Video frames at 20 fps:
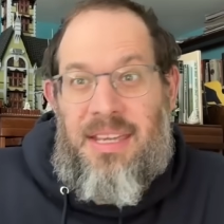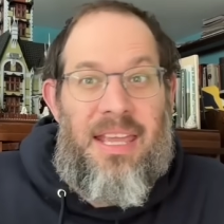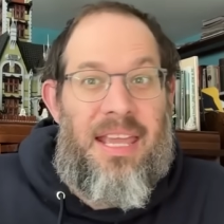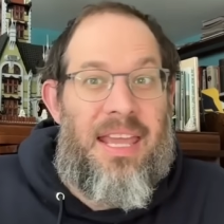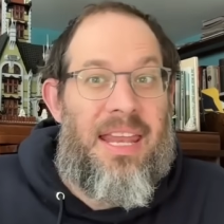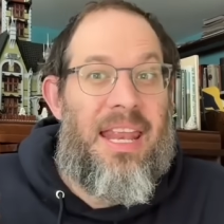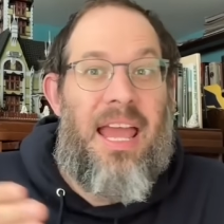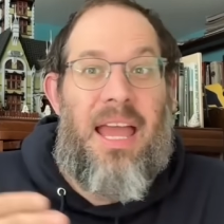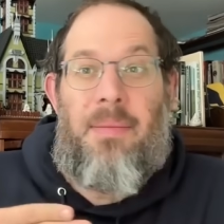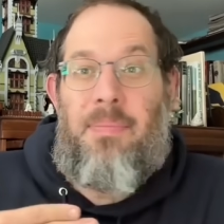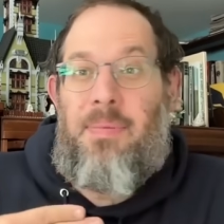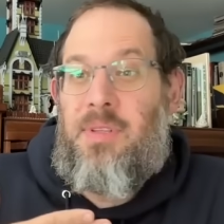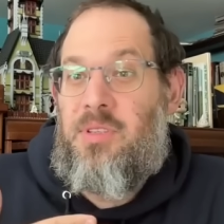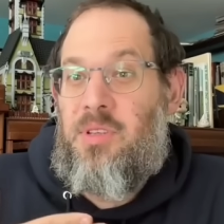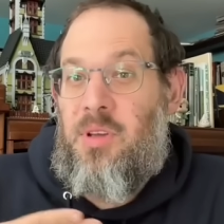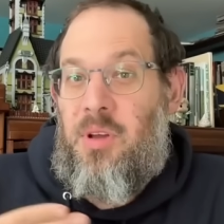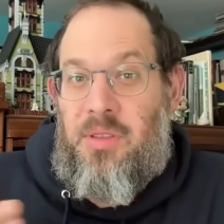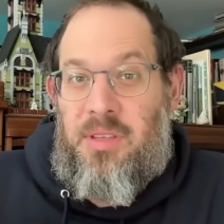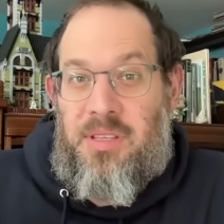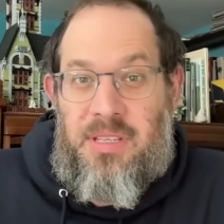It happens
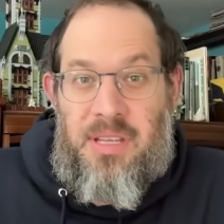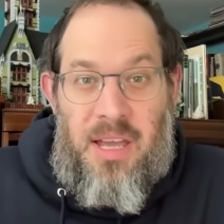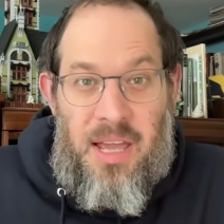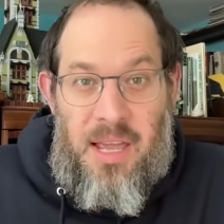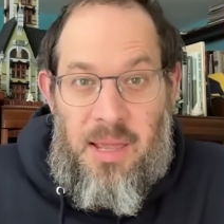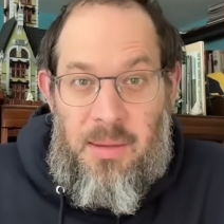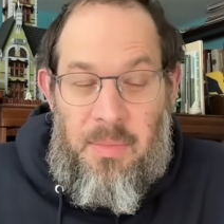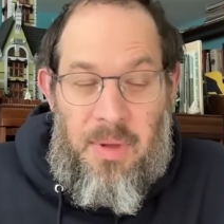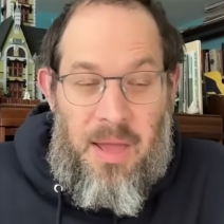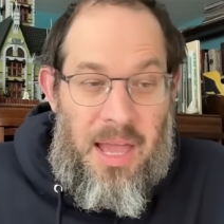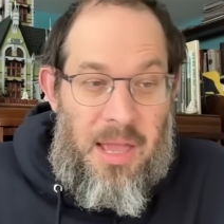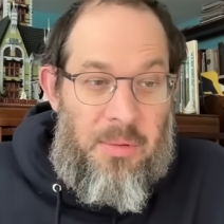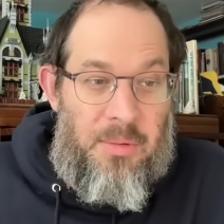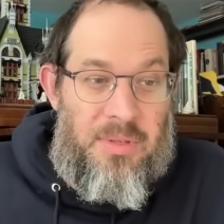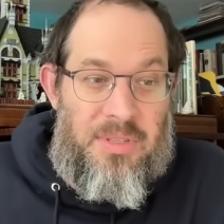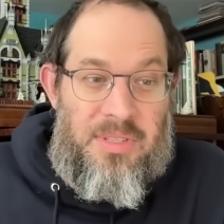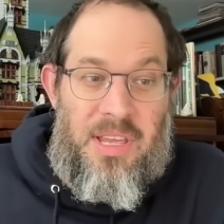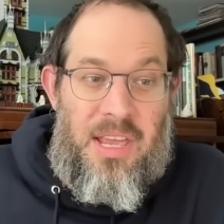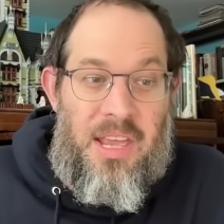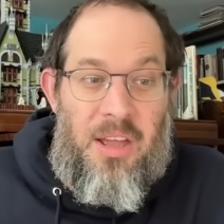all the time. I
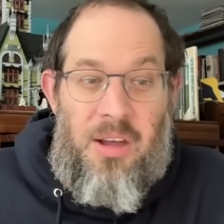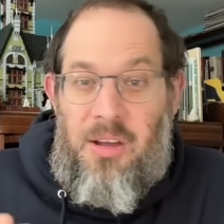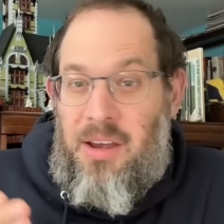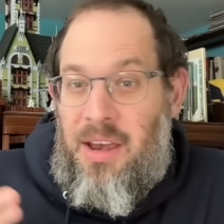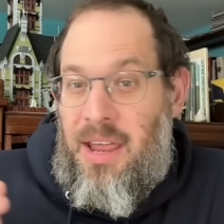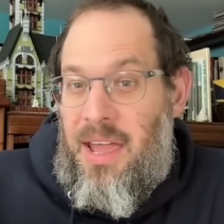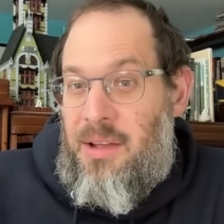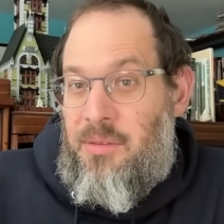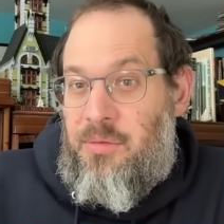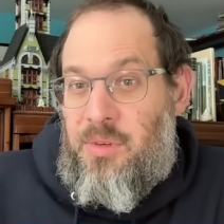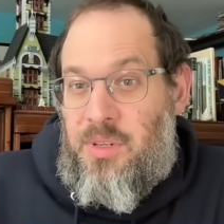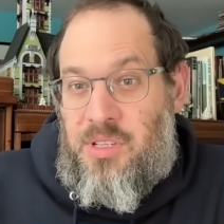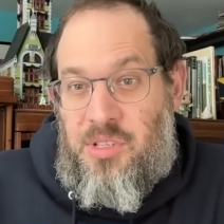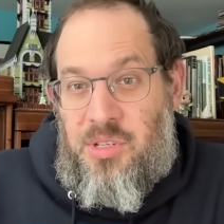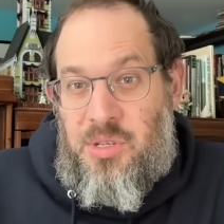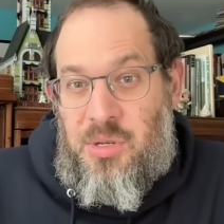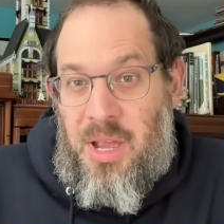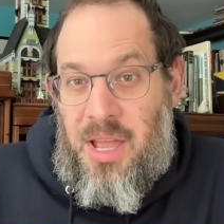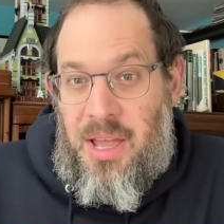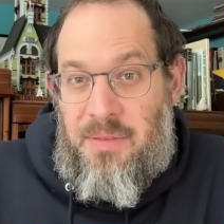would say, on average,
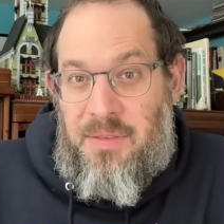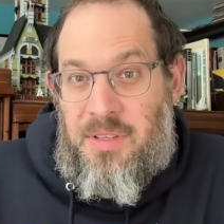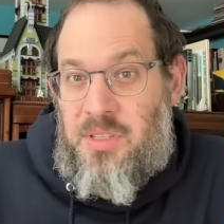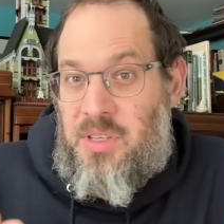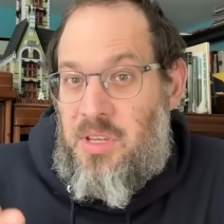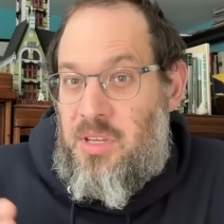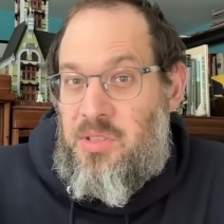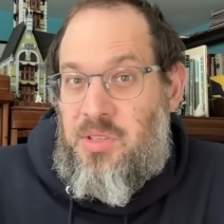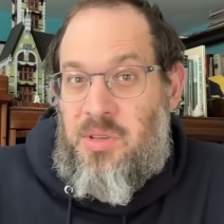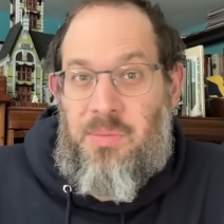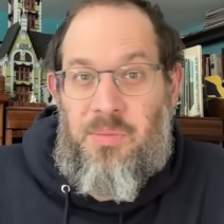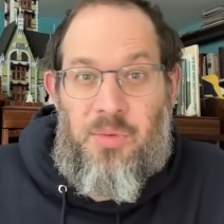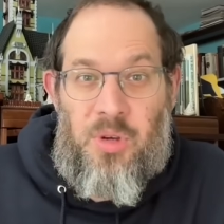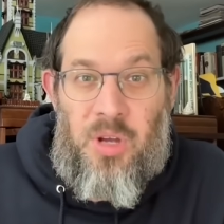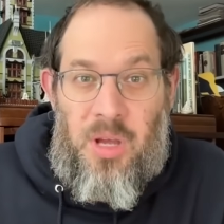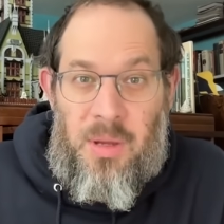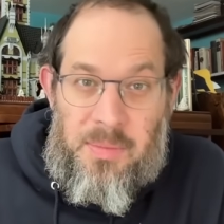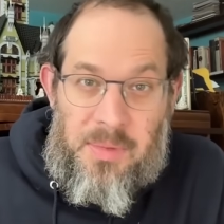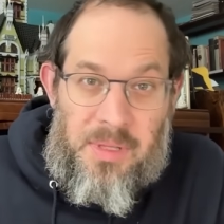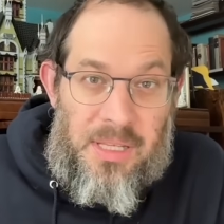you have a system
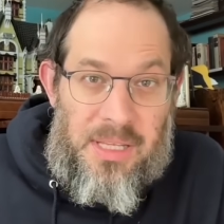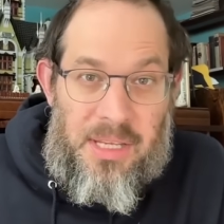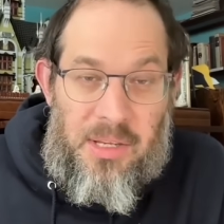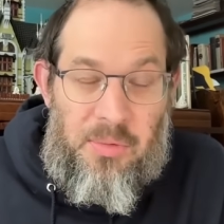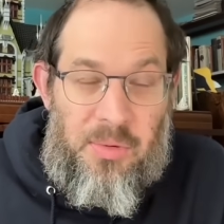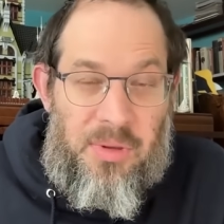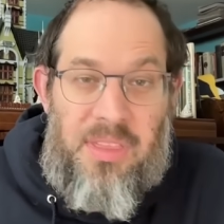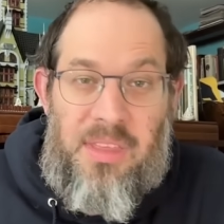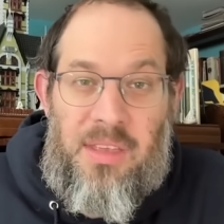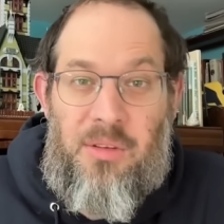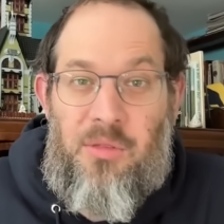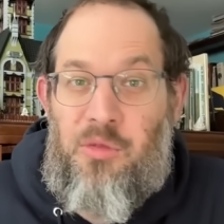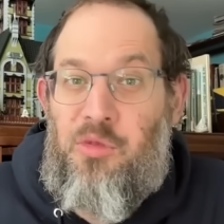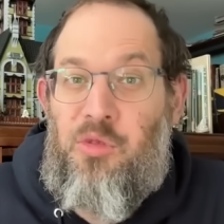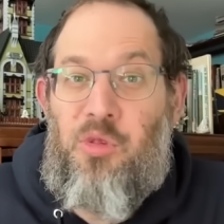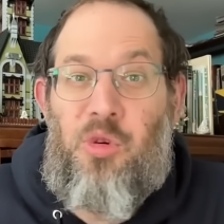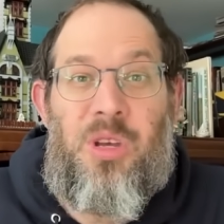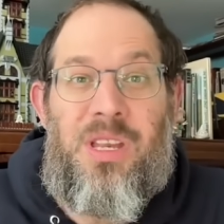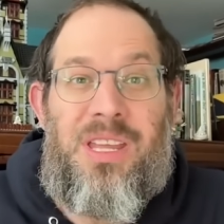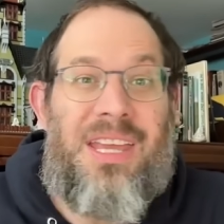prompt leak within
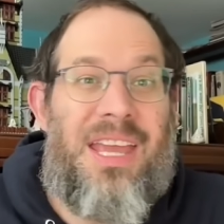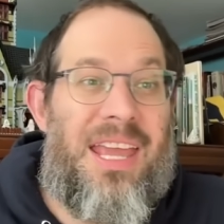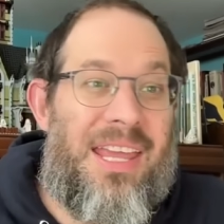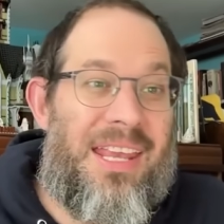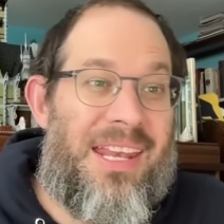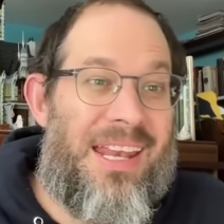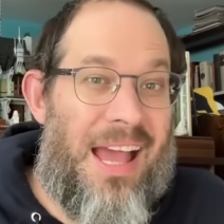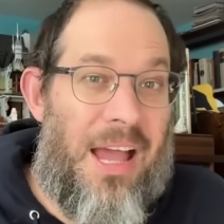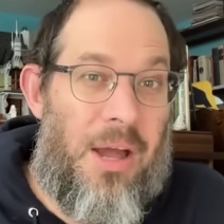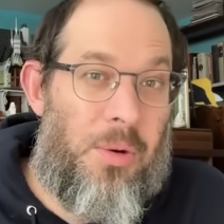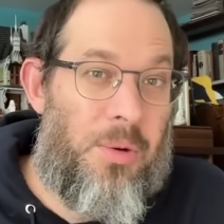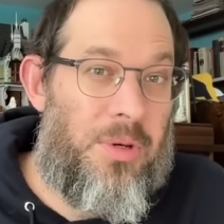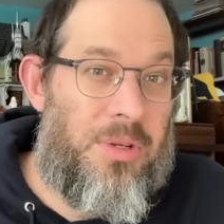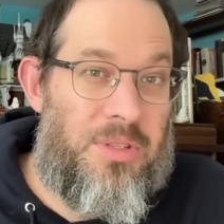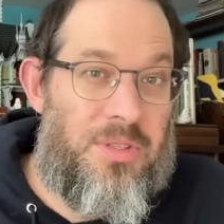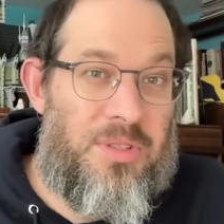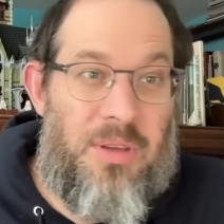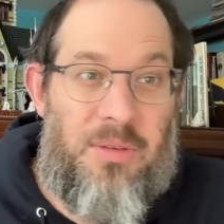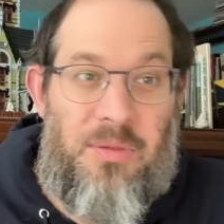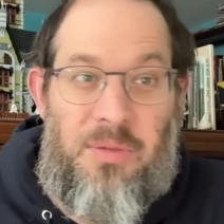48
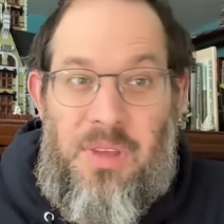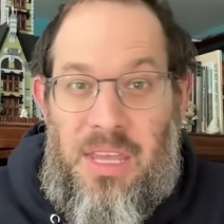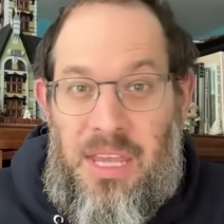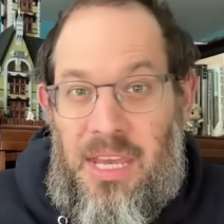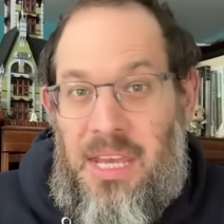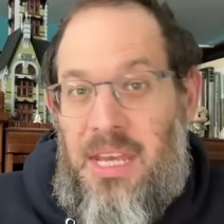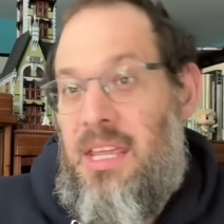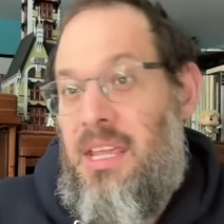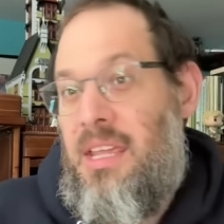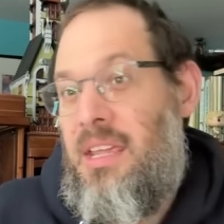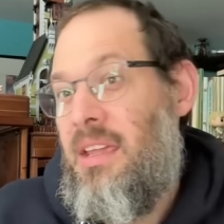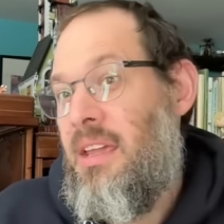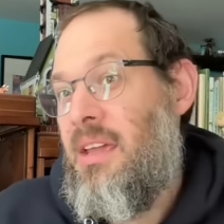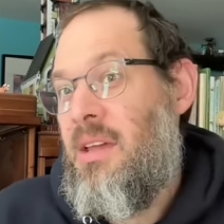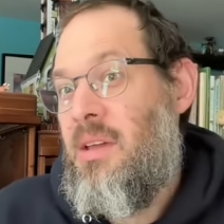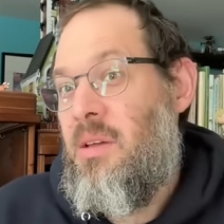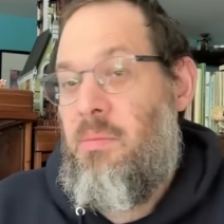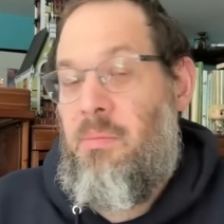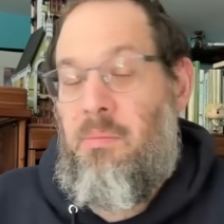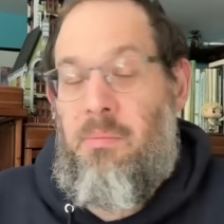hours of any
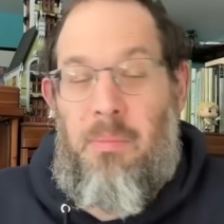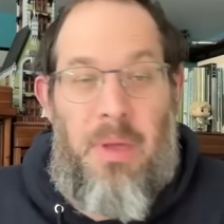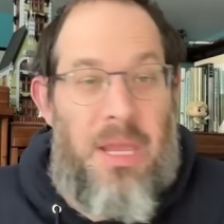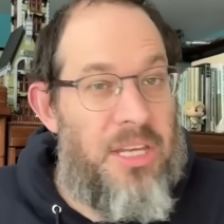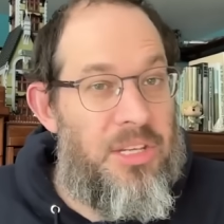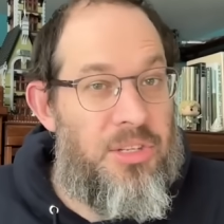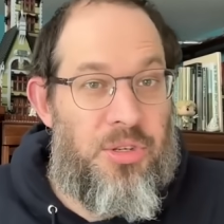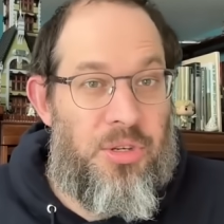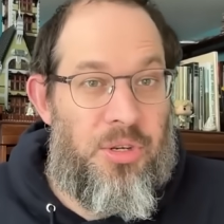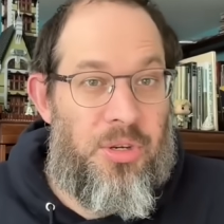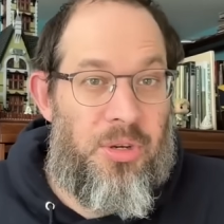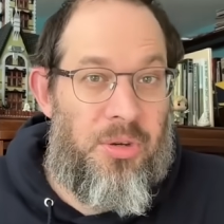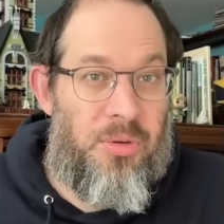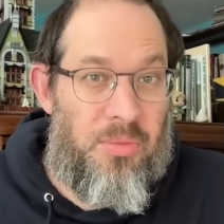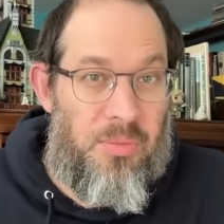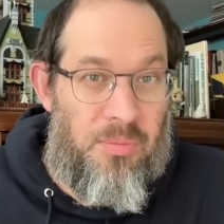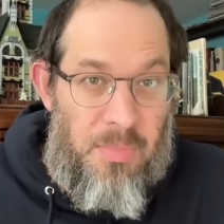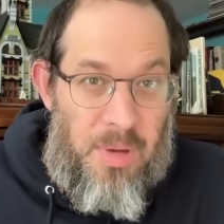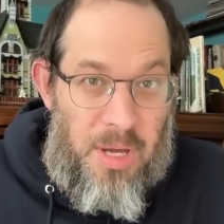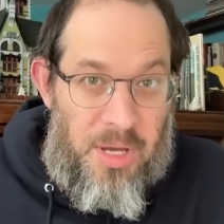major
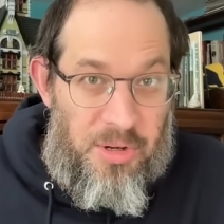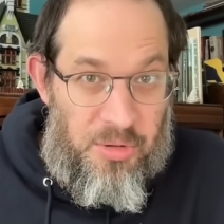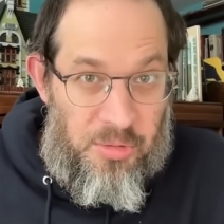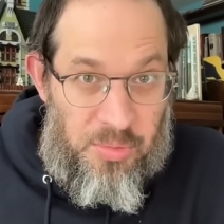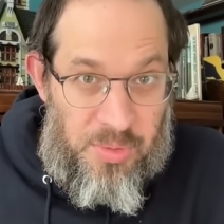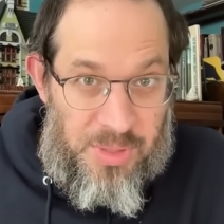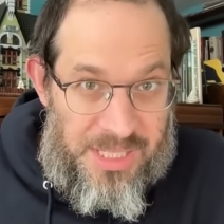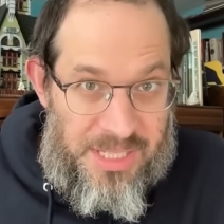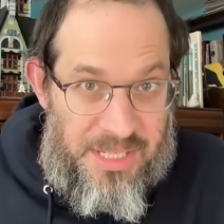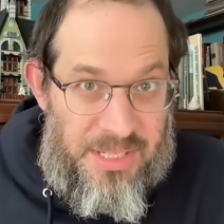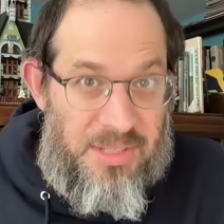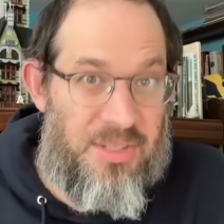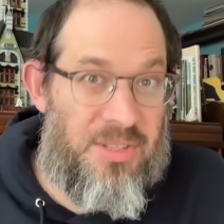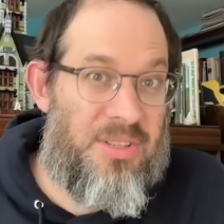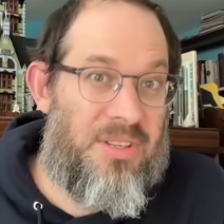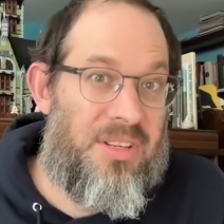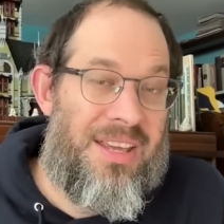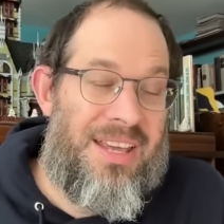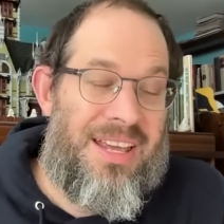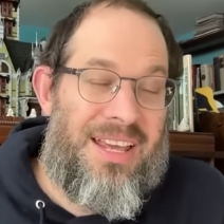model release.